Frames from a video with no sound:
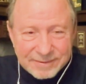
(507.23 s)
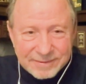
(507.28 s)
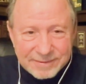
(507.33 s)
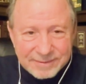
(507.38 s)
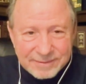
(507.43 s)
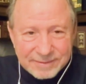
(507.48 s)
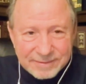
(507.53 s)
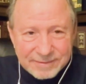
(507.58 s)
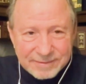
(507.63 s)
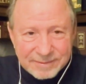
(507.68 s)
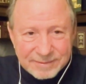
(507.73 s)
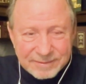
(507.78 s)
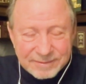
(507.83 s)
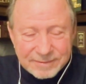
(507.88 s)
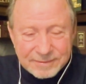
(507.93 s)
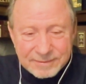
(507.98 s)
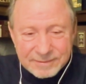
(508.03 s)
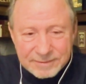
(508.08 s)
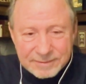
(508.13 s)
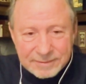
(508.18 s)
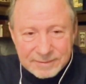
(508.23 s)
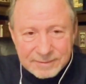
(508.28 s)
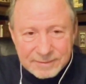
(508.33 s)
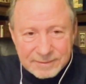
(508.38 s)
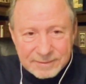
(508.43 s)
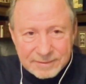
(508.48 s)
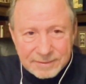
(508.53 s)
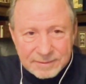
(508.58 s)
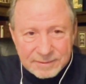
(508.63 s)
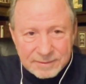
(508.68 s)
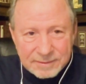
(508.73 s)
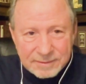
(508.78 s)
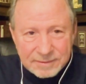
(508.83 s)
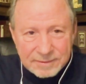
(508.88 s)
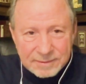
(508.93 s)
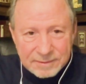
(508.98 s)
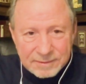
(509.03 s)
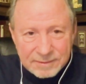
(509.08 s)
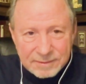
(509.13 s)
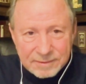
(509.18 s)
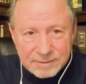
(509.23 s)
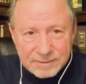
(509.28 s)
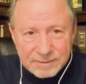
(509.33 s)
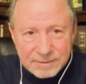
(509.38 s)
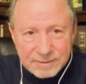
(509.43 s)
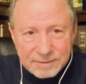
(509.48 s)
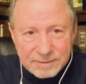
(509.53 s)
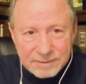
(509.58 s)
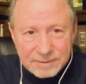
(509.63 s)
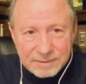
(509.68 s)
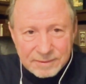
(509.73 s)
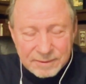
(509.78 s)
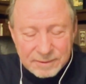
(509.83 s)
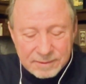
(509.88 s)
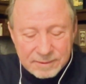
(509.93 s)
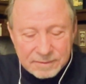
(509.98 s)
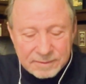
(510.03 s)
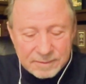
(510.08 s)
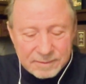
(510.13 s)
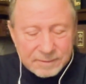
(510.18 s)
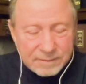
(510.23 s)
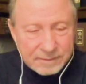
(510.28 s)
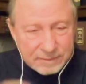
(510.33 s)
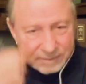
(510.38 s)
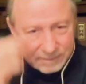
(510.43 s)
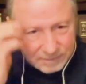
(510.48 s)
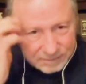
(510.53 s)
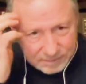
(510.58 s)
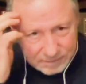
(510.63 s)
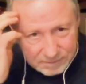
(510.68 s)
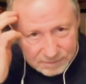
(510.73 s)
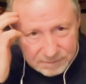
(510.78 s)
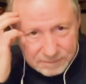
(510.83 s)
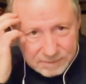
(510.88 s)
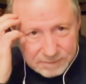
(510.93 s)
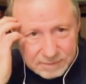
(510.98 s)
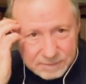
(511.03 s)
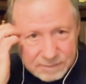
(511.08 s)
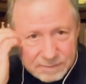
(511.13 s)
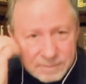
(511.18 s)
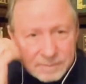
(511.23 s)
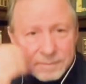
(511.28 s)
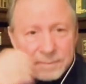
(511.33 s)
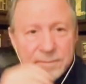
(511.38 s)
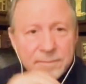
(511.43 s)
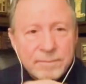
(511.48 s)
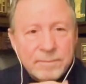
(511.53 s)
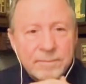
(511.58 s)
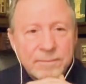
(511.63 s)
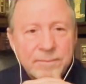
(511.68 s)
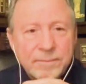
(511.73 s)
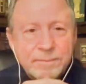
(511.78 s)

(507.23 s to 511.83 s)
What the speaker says: [no speech]